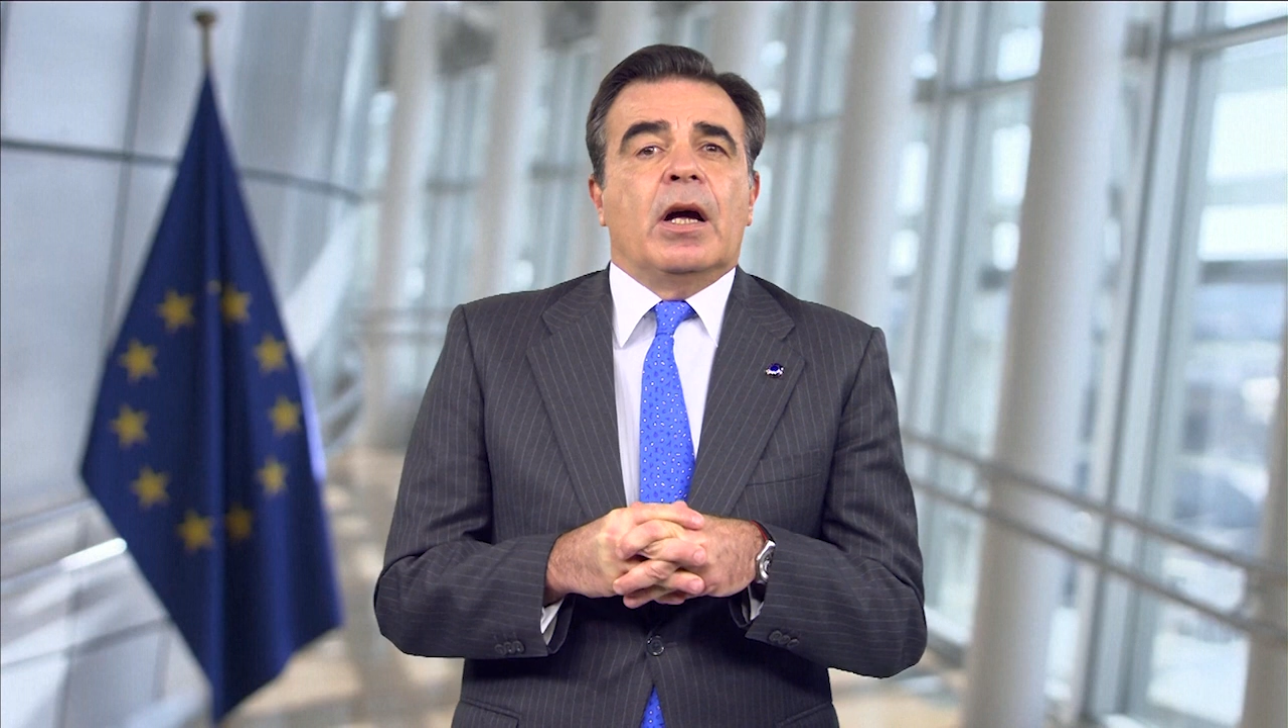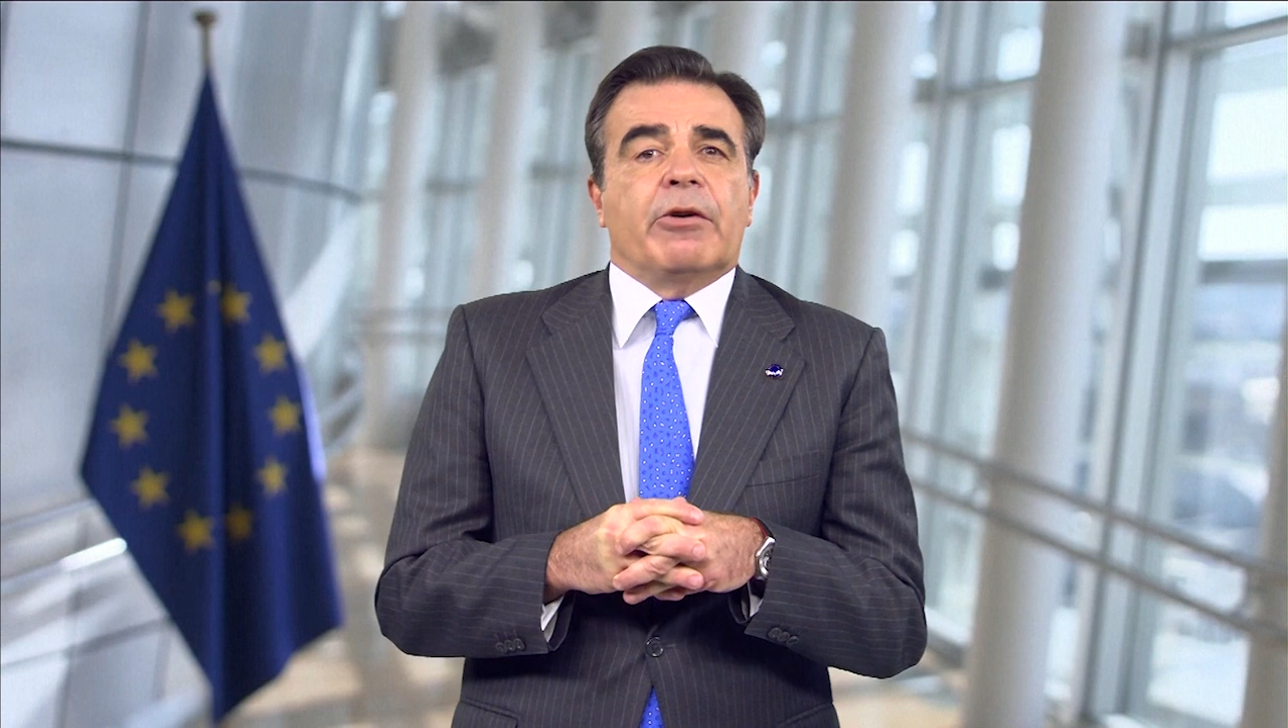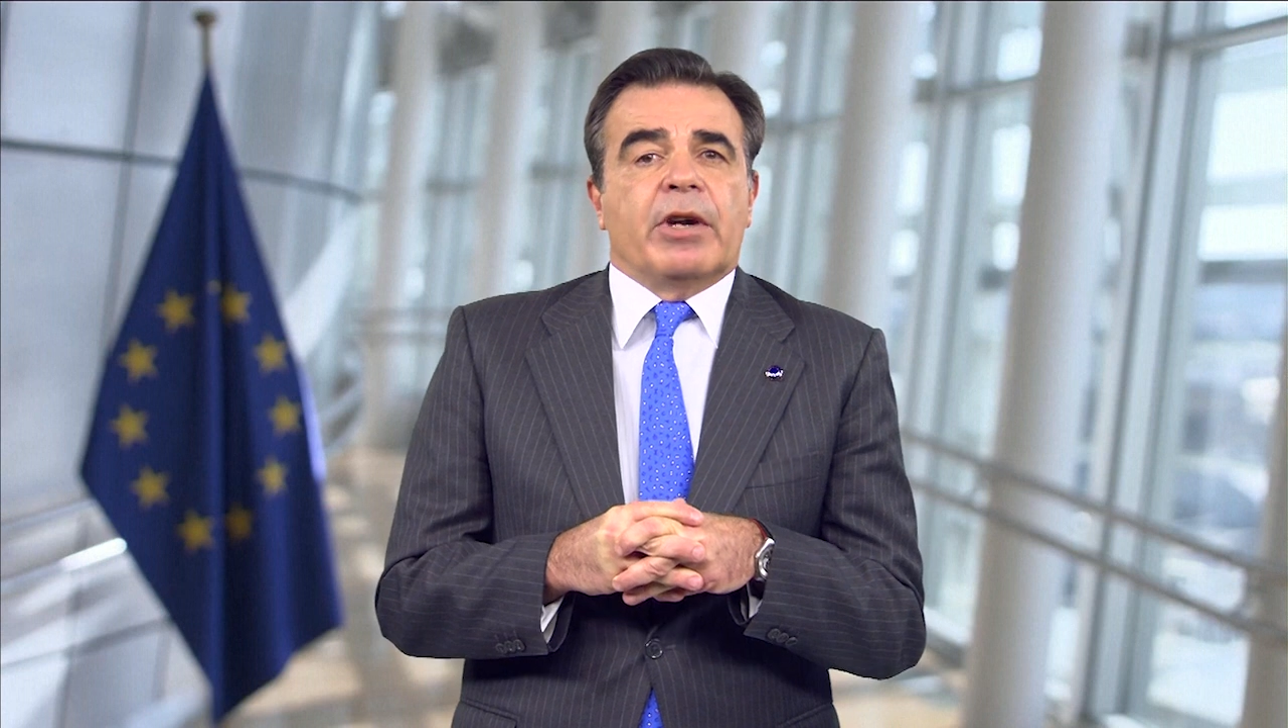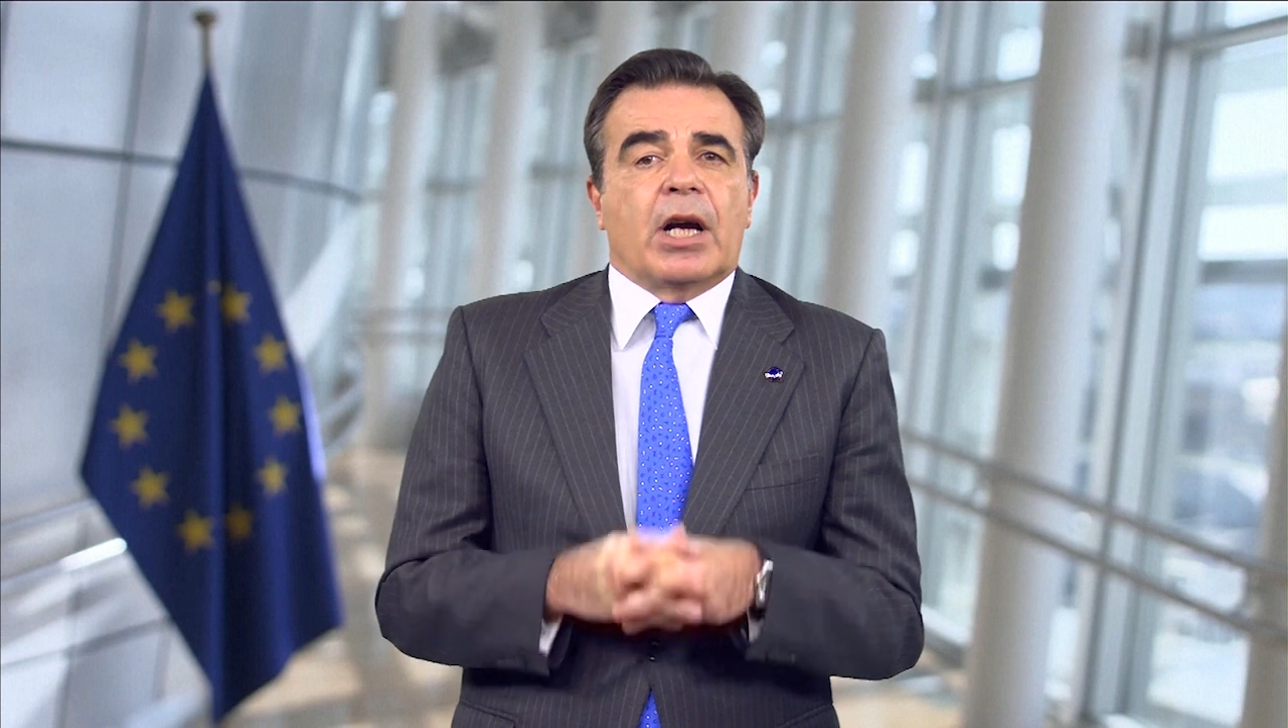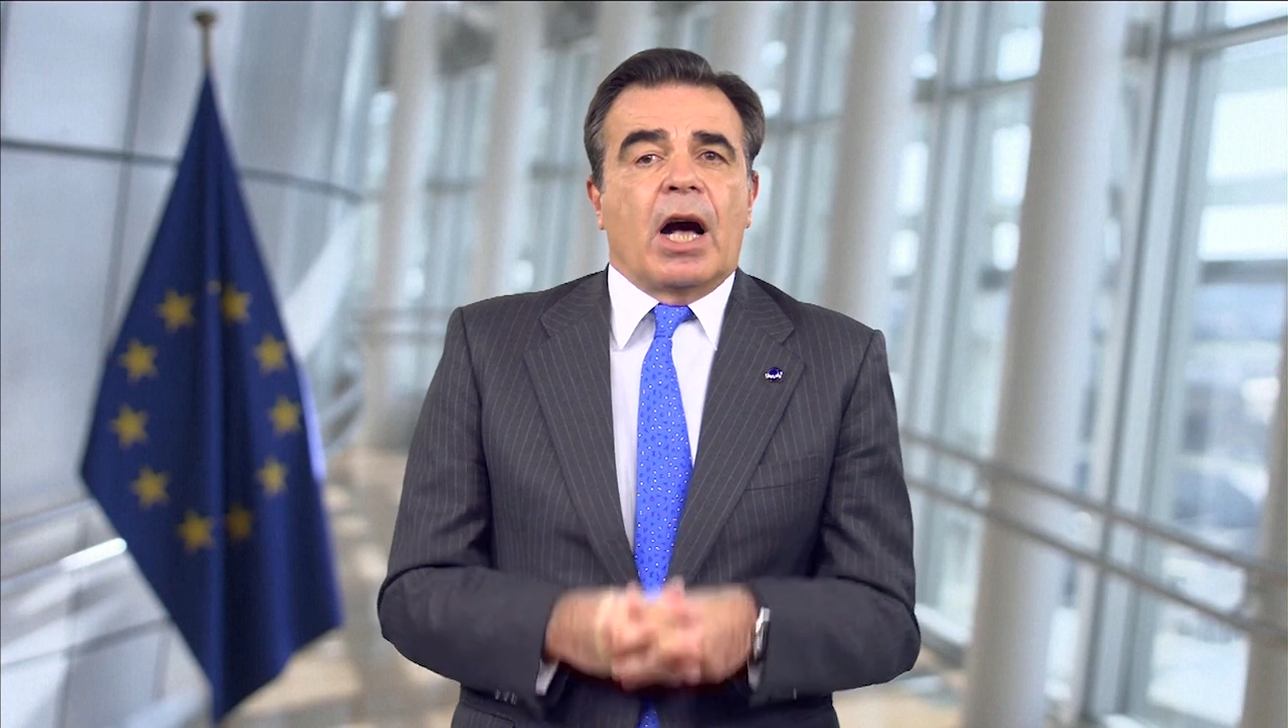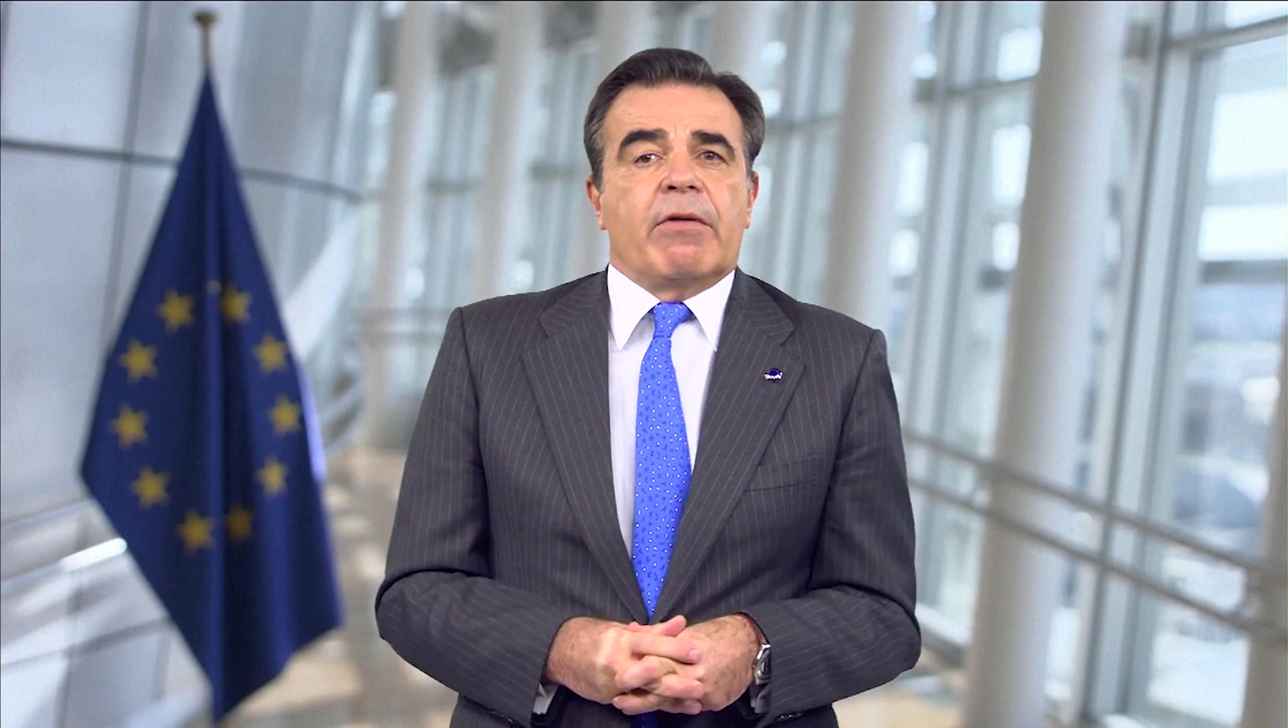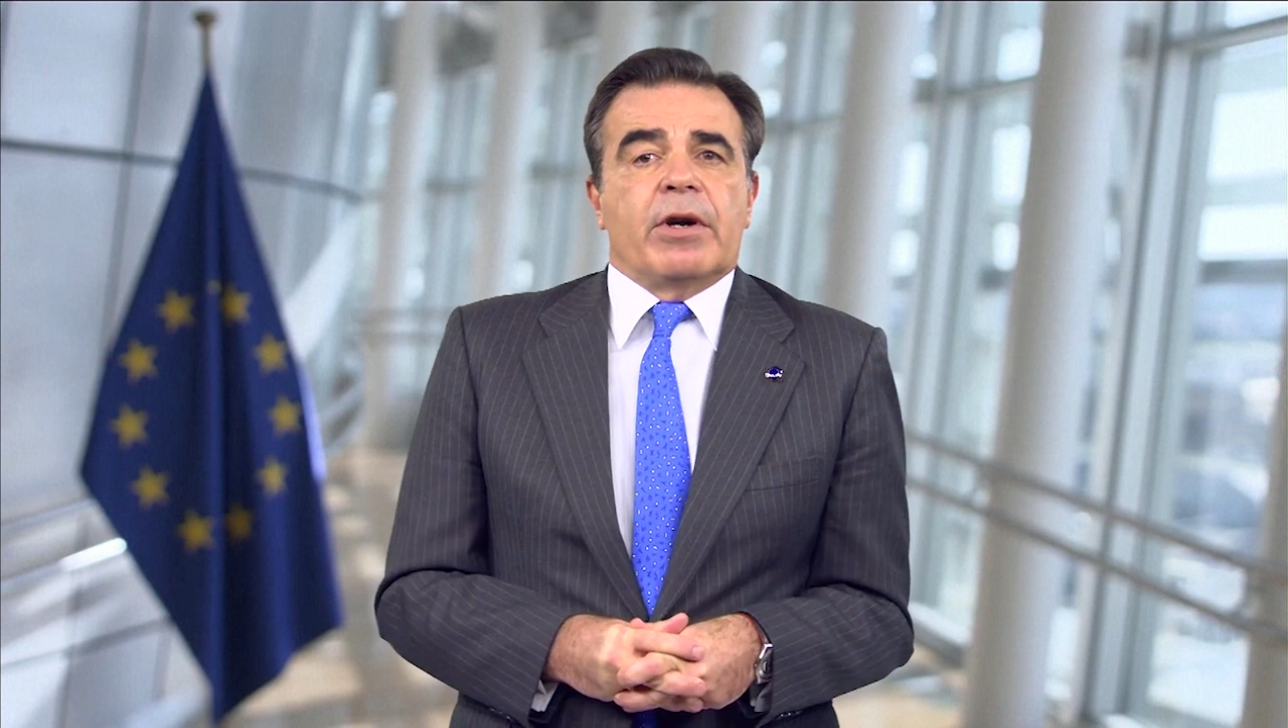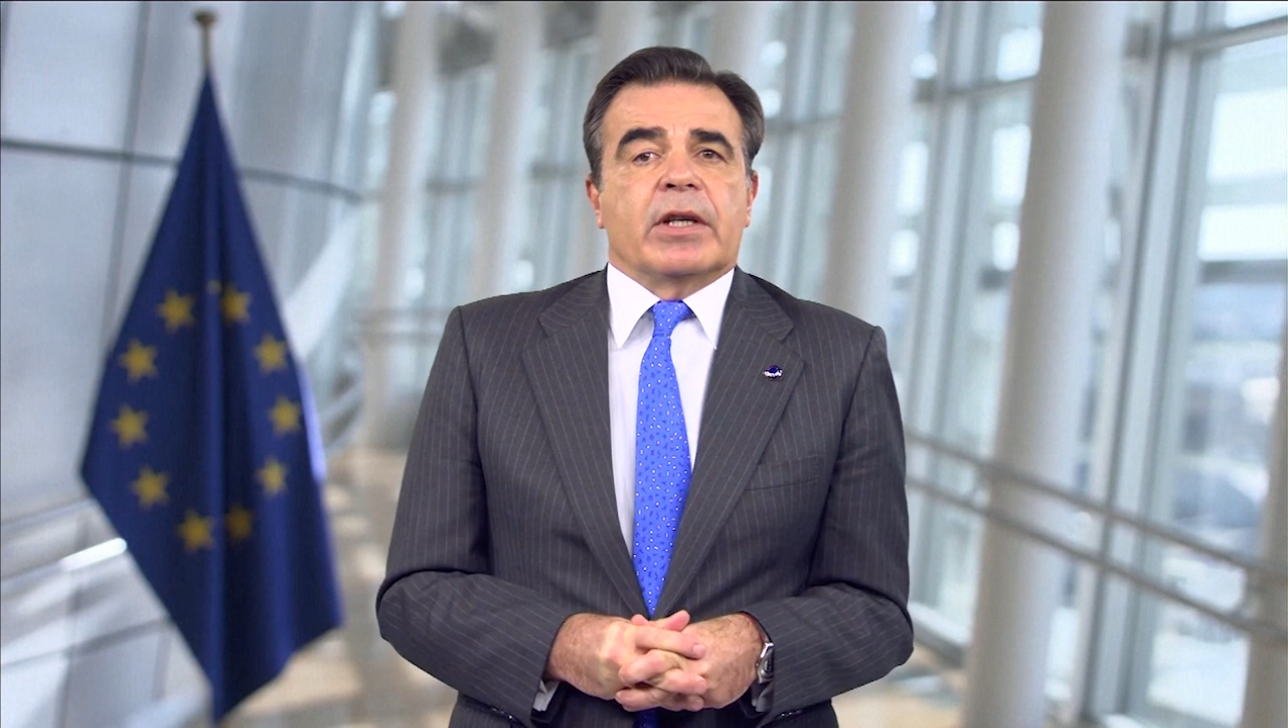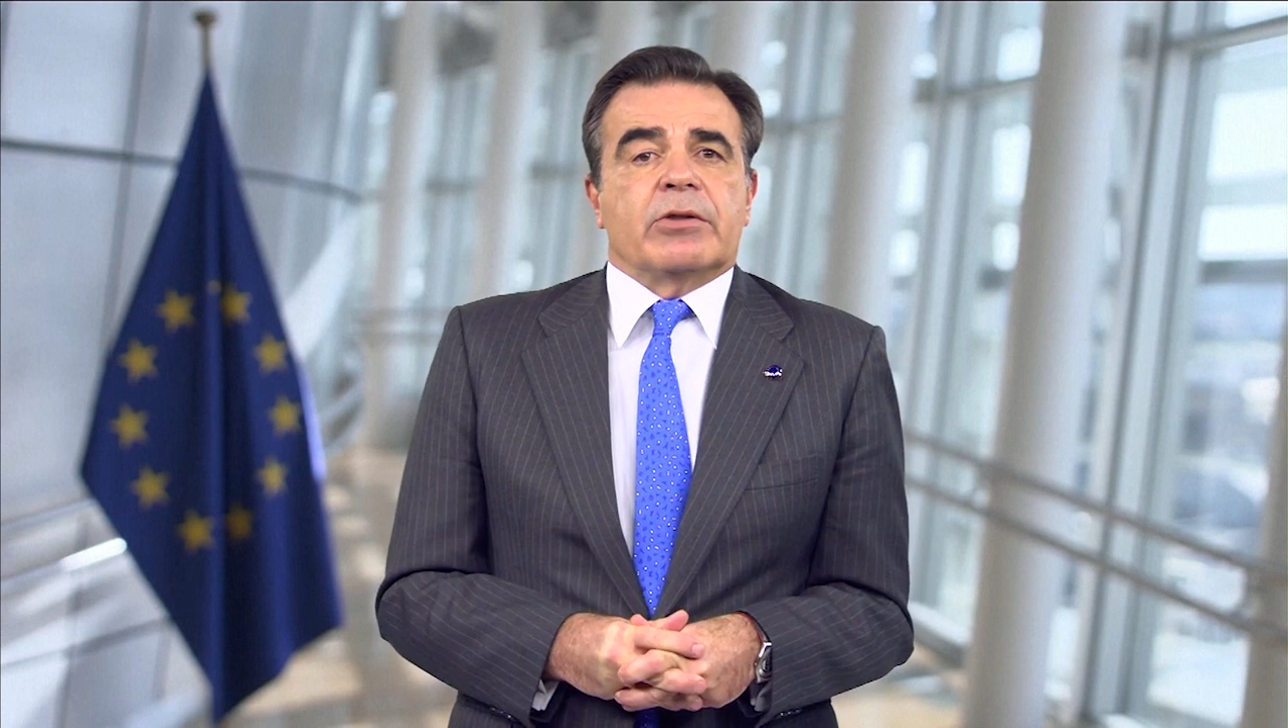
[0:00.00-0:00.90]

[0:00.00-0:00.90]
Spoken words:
recovery